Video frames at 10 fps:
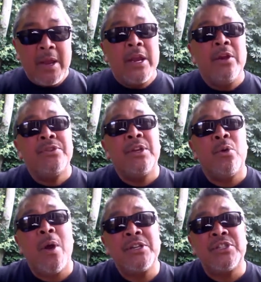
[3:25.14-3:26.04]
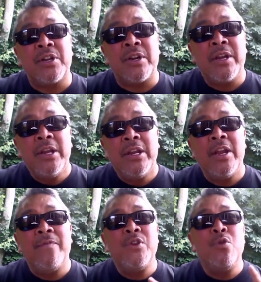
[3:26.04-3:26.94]
Here's the question.
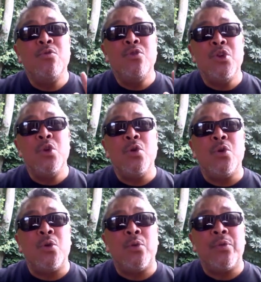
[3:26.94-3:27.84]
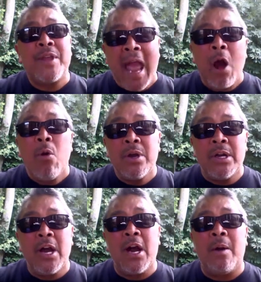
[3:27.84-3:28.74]
If you knew the
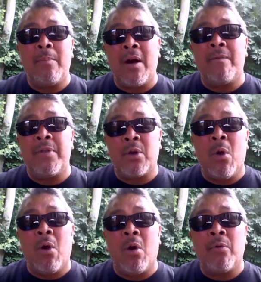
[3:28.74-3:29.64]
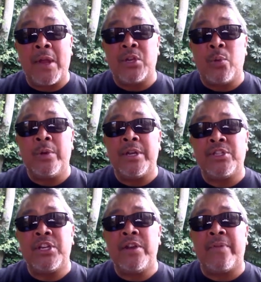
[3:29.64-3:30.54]
outcome of the goal, that you would
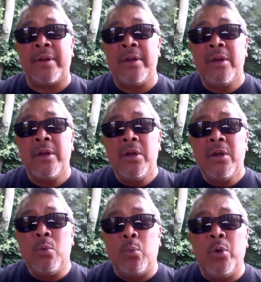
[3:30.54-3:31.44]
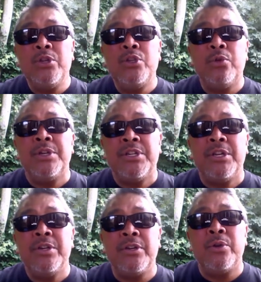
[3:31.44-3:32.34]
achieve it, would you
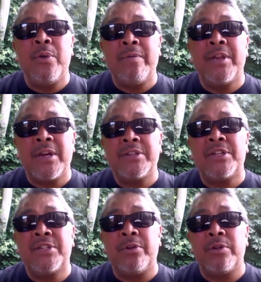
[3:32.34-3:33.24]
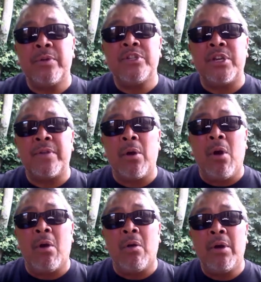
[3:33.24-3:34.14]
continue to do everything necessary to achieve the goal?